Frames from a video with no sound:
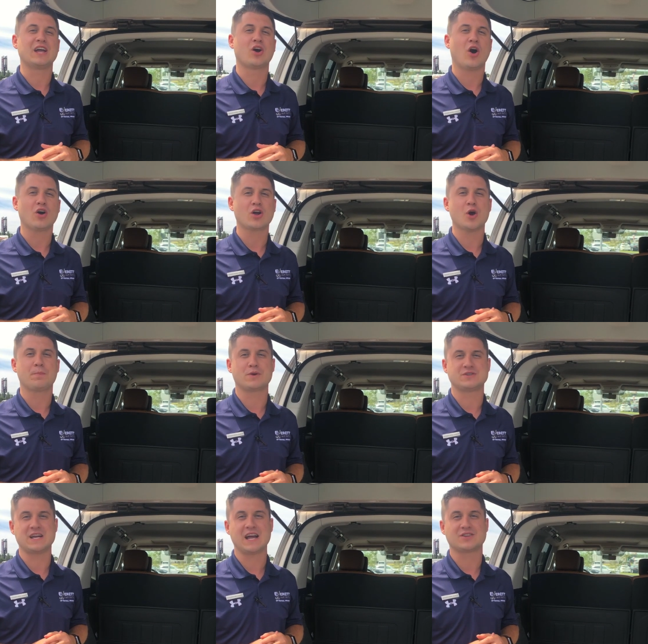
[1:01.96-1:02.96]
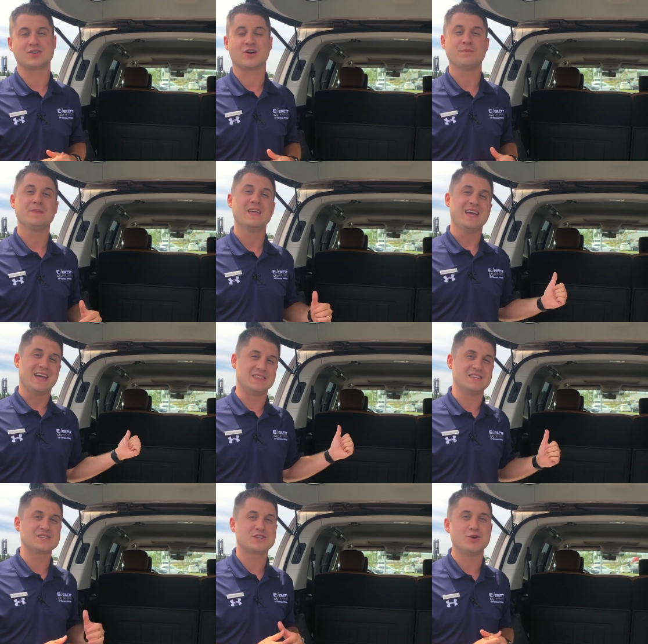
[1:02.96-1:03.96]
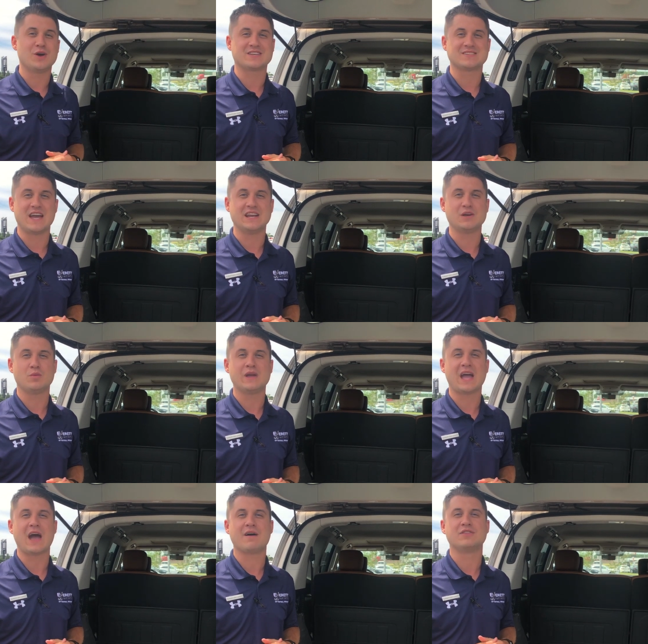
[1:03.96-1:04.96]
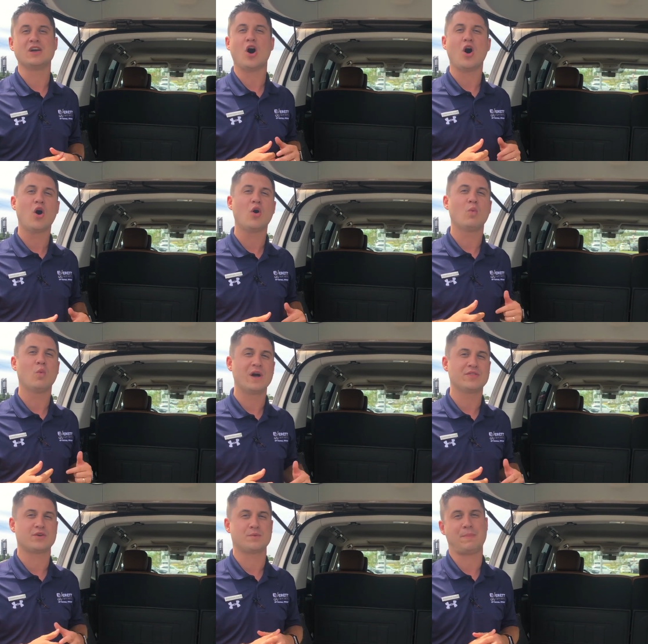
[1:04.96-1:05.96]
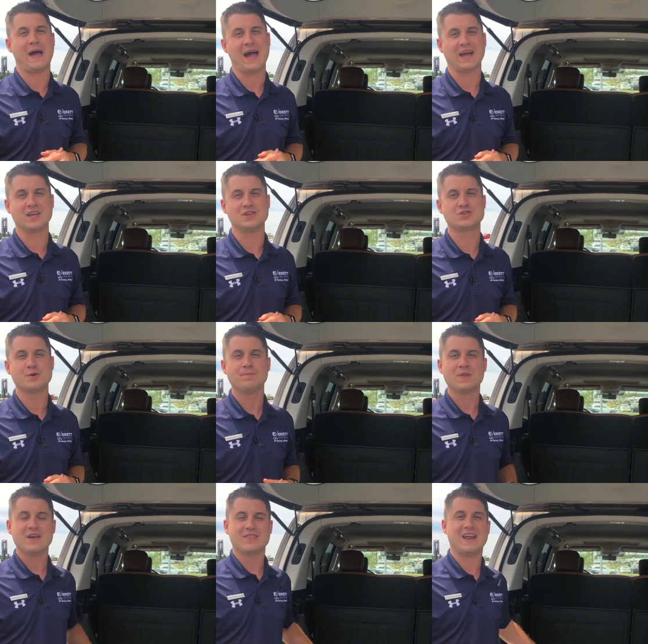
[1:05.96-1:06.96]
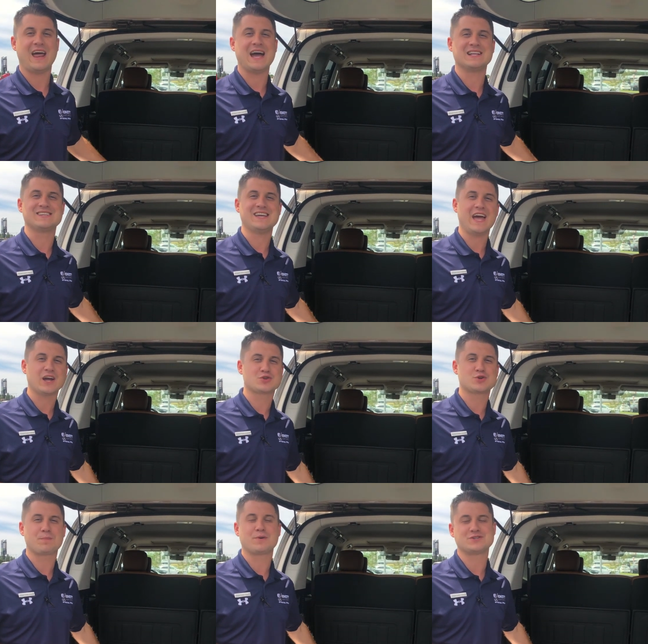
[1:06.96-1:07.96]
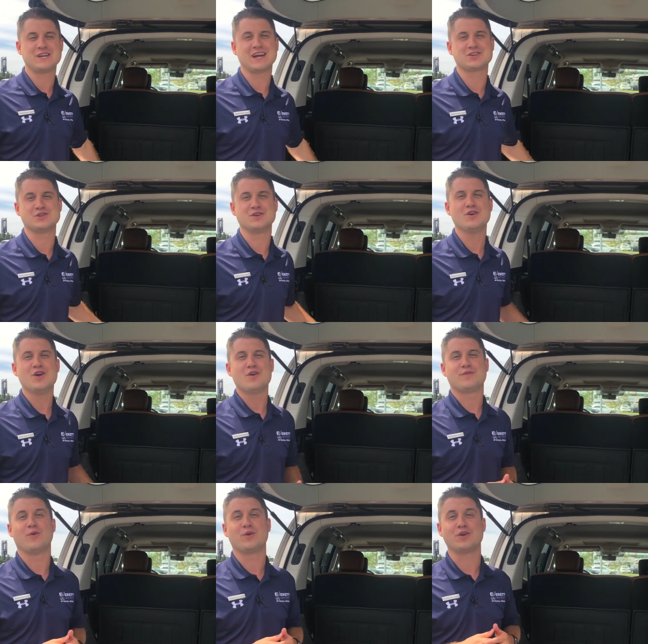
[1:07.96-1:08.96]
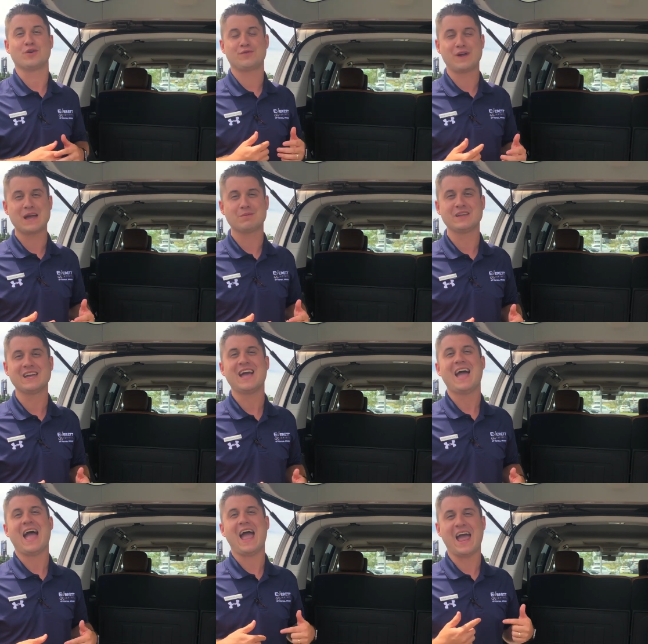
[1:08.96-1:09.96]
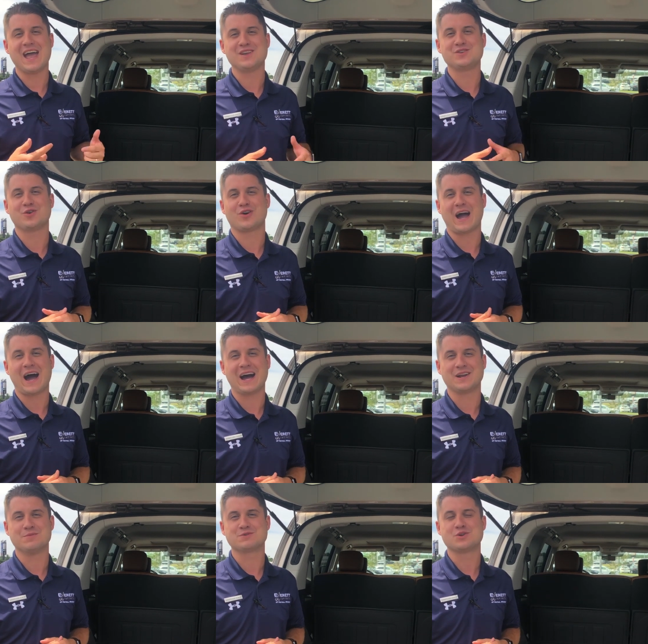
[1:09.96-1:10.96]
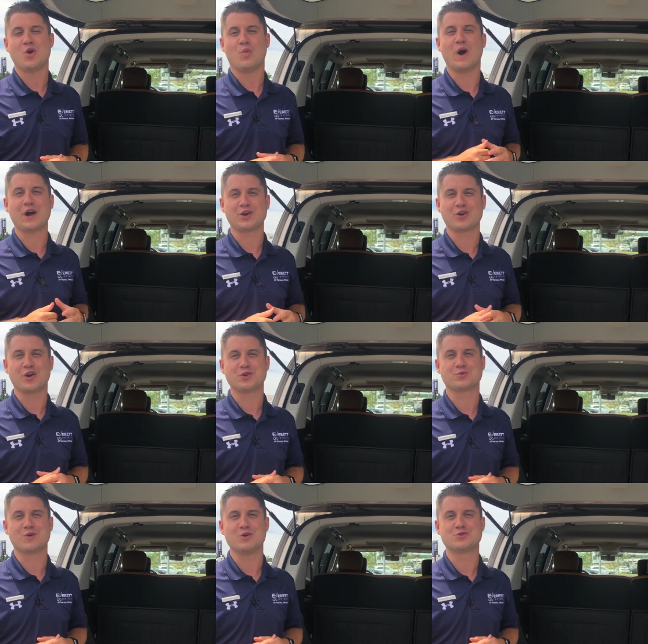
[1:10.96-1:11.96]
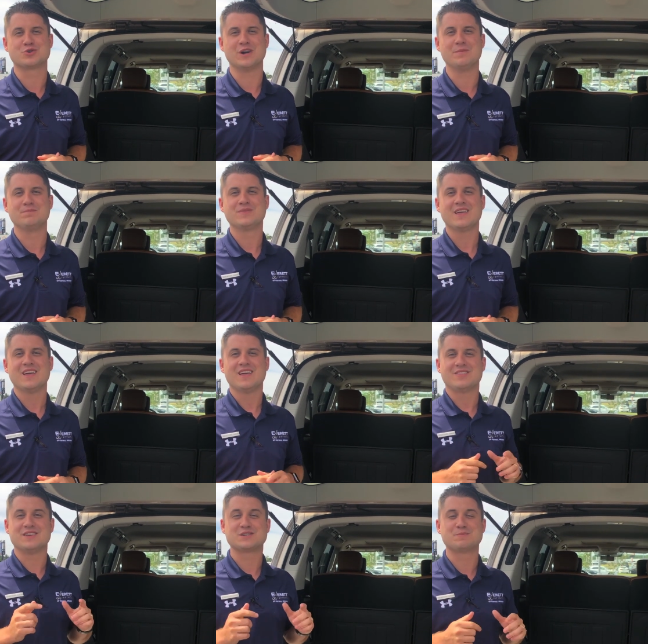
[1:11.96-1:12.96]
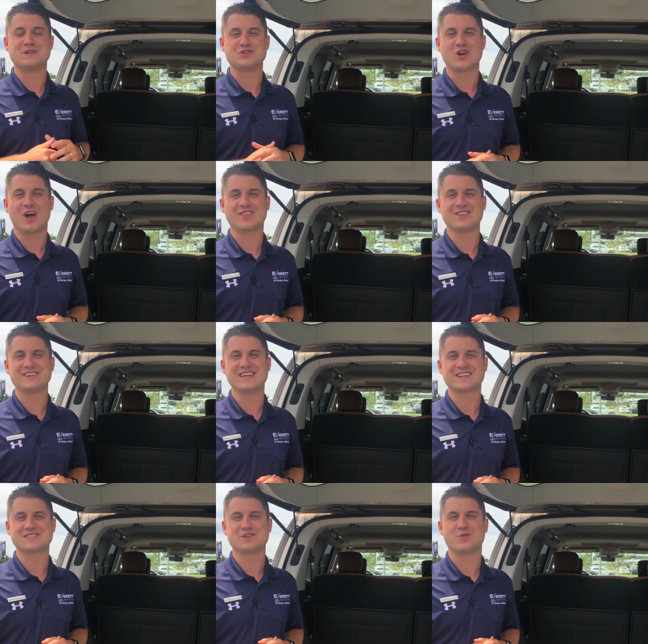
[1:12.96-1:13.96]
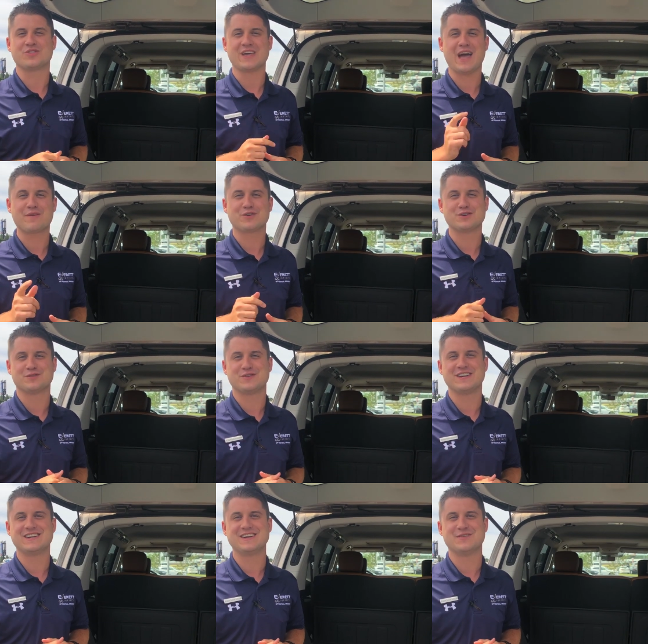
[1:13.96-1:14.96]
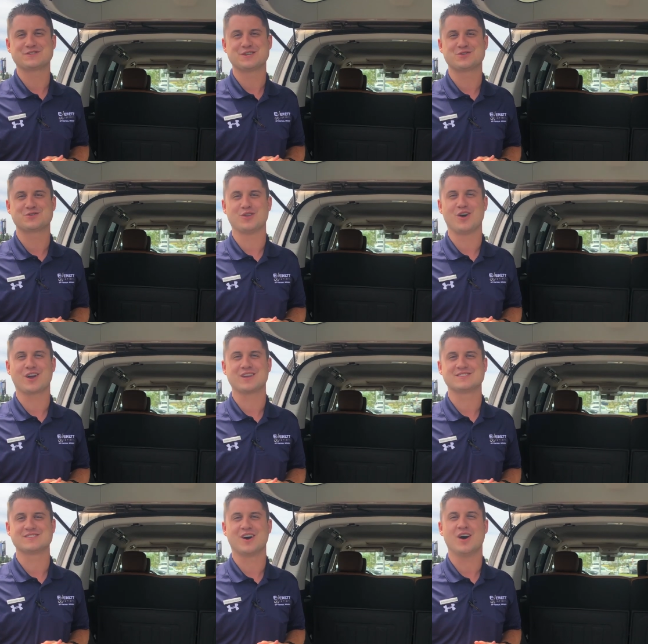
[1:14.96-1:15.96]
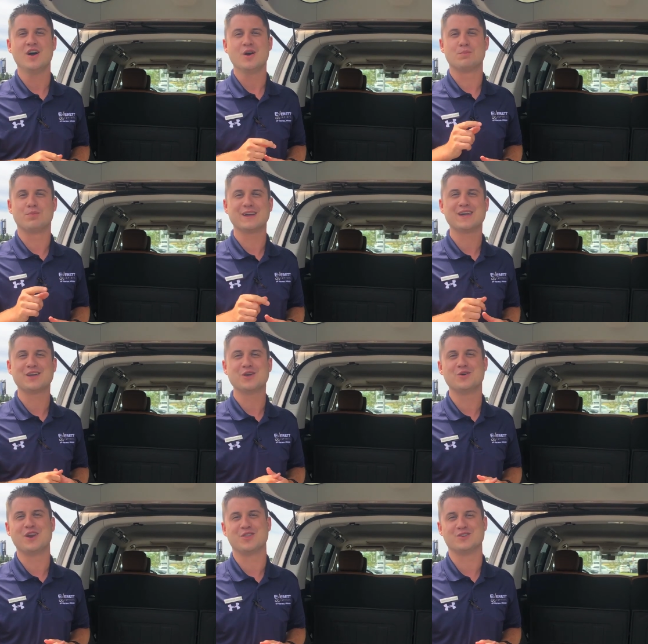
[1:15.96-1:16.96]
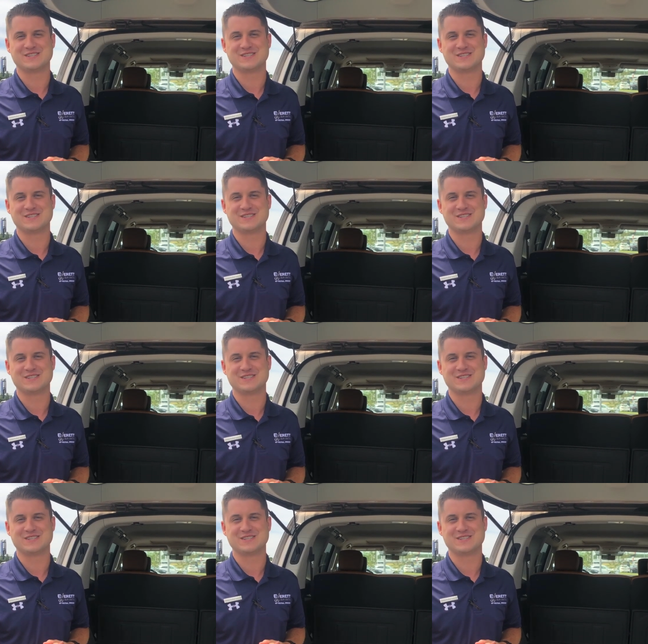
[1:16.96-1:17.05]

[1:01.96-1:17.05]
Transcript: a cargo protector. In this QX80, we have the all-weather package that adds extra protection for your family and your items while you're on your road trip. This has been Jonathan Dixon with Everett Infinity of Central Arkansas, bringing you another